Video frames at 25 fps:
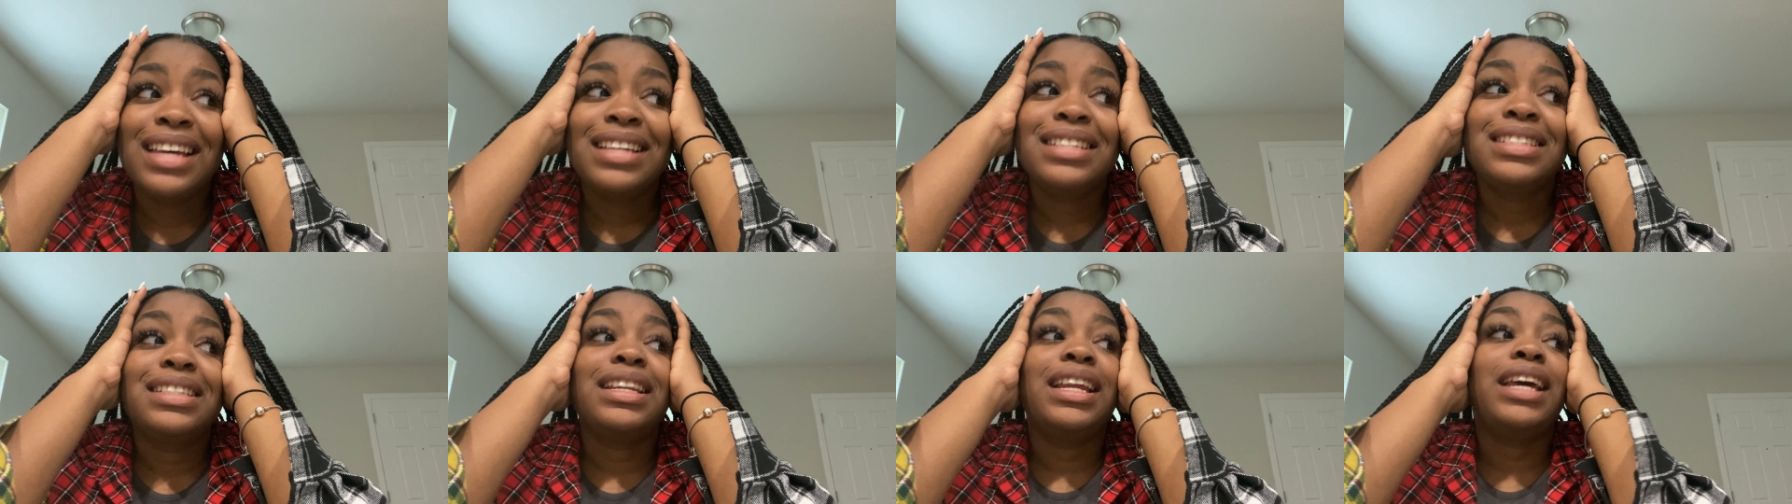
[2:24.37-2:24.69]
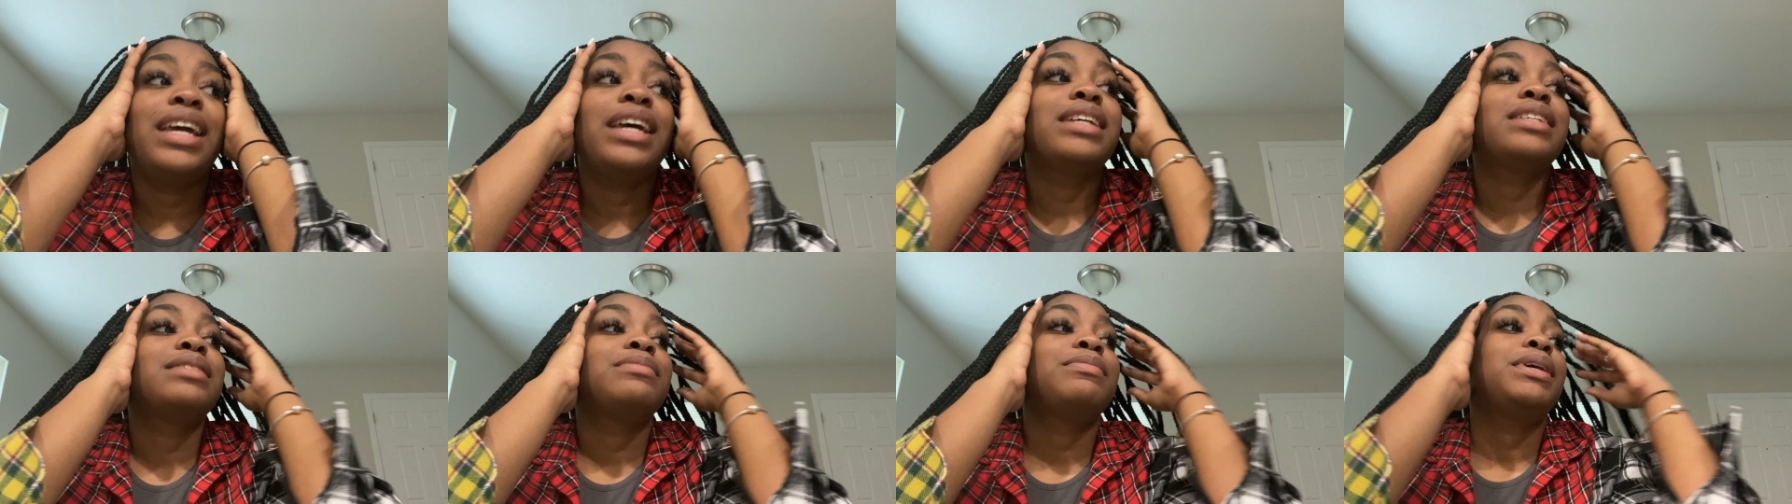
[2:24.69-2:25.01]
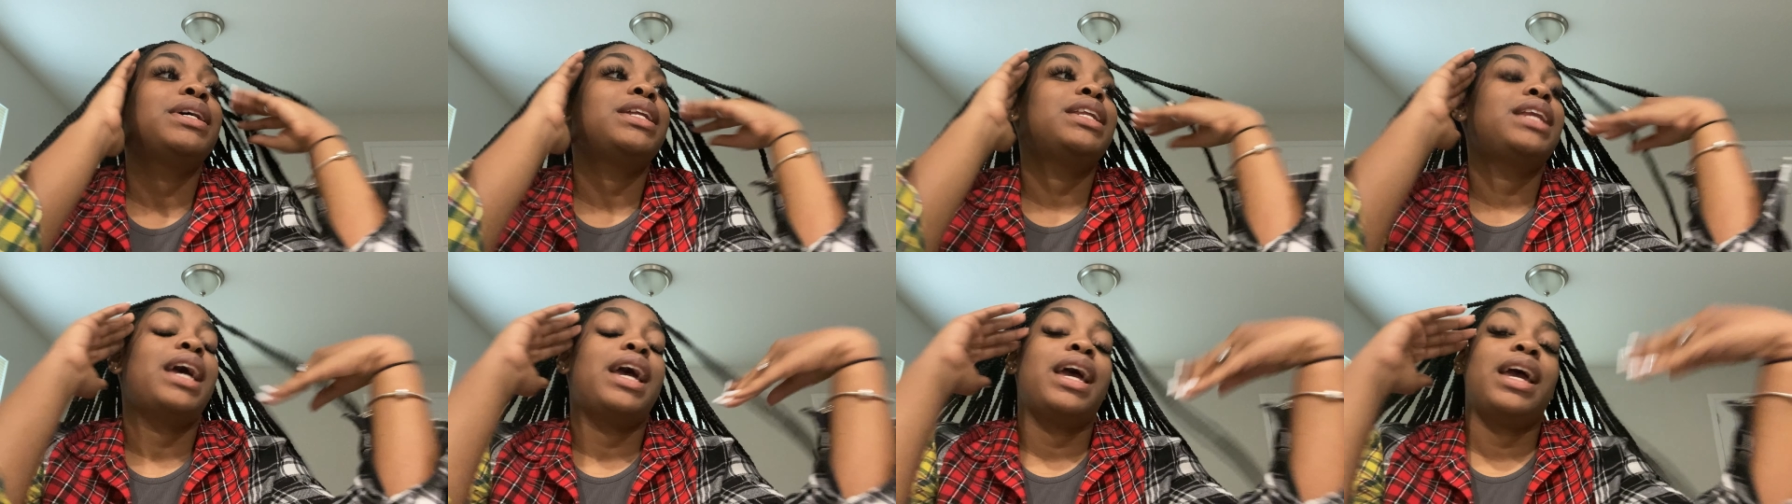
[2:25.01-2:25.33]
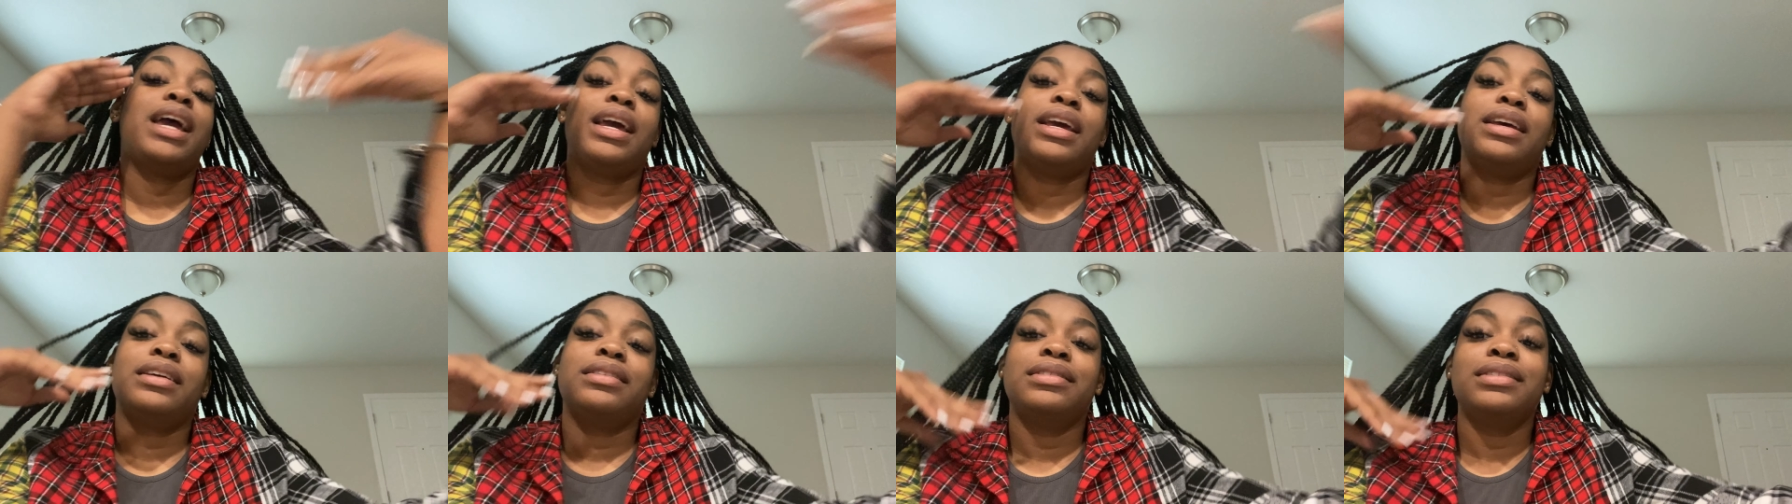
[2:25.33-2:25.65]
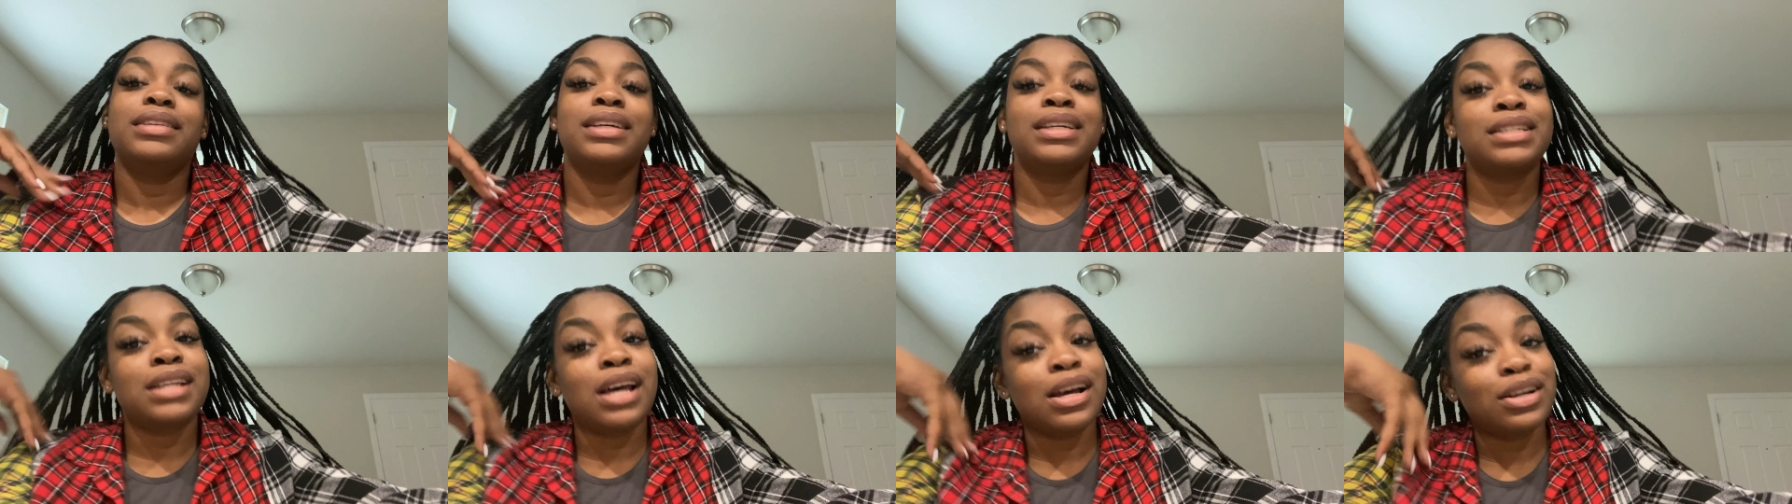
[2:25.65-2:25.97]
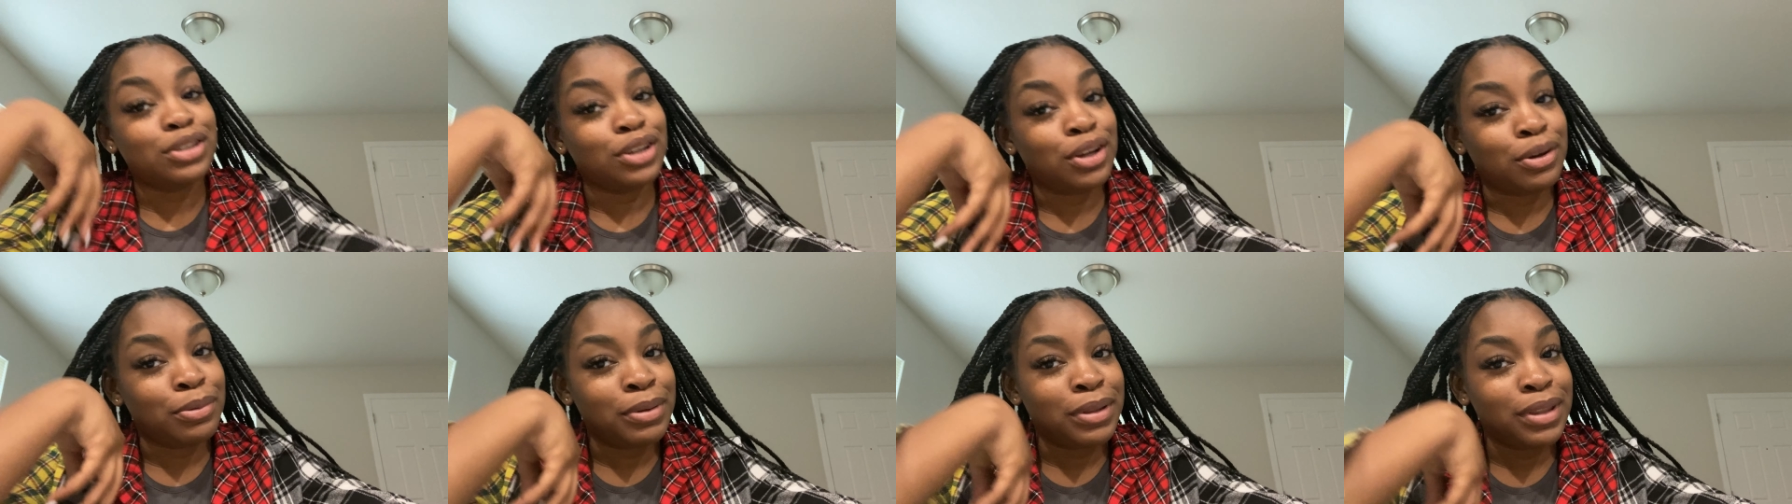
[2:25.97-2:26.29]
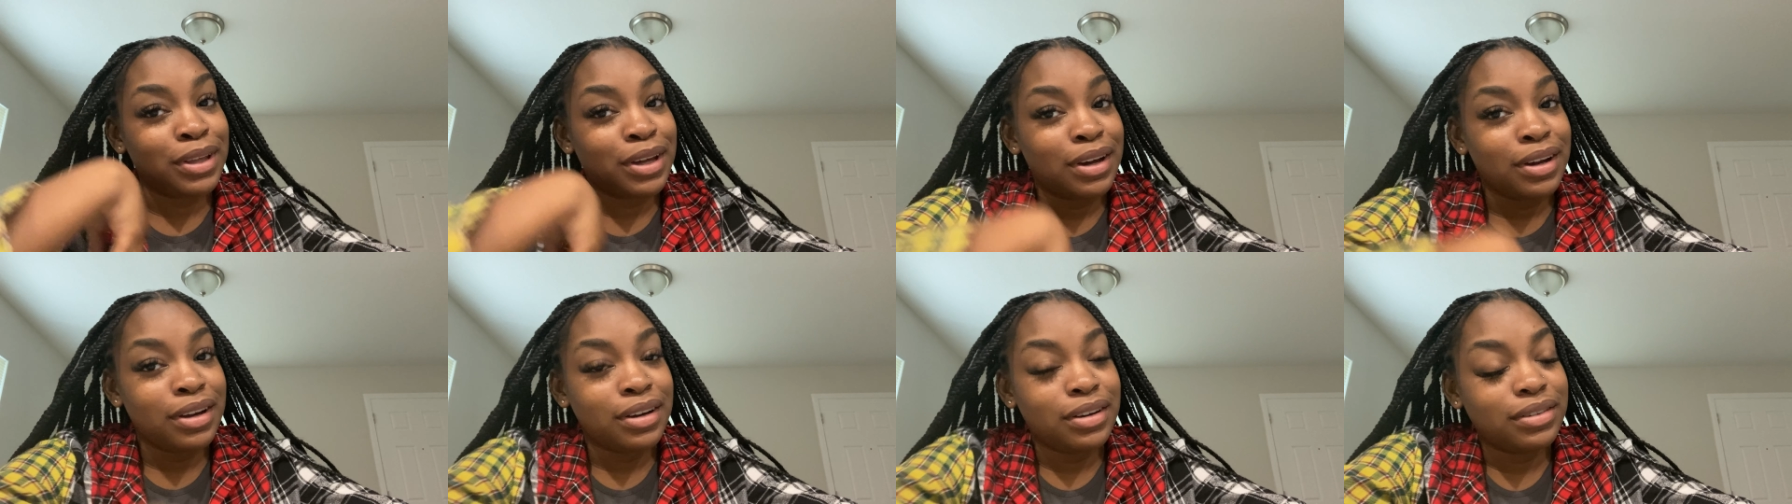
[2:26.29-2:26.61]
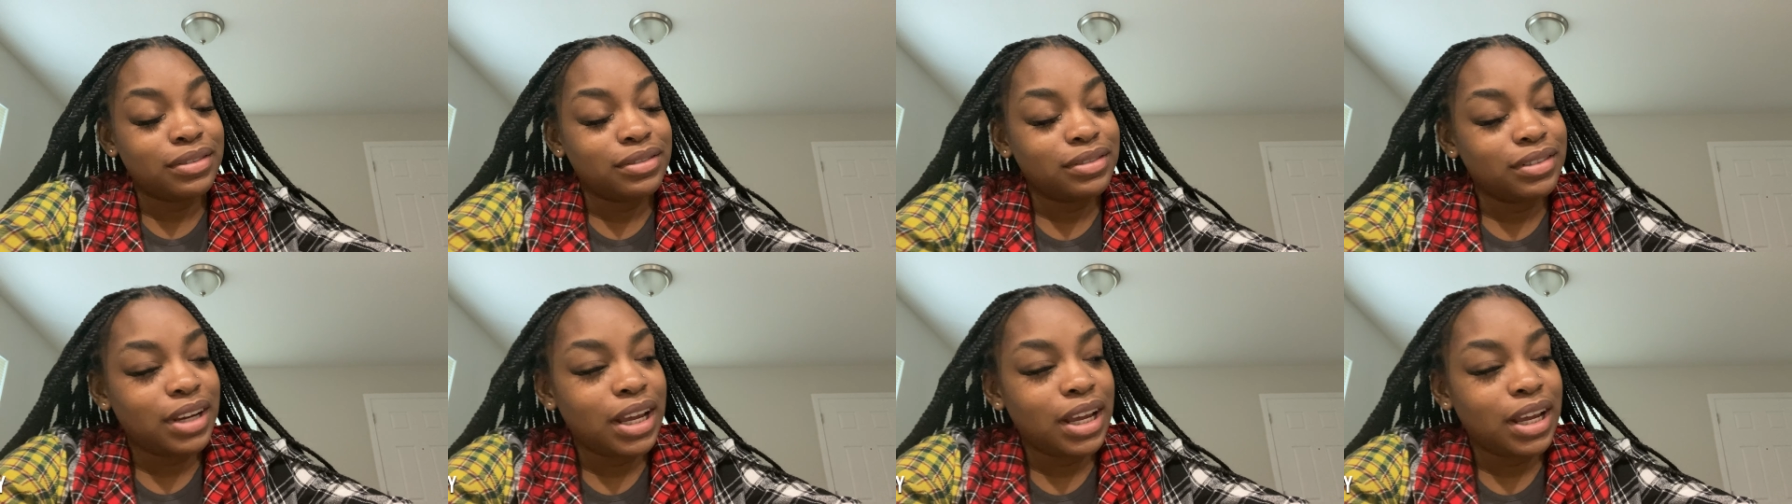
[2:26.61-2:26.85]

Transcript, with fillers: Today is Monday. It's October third.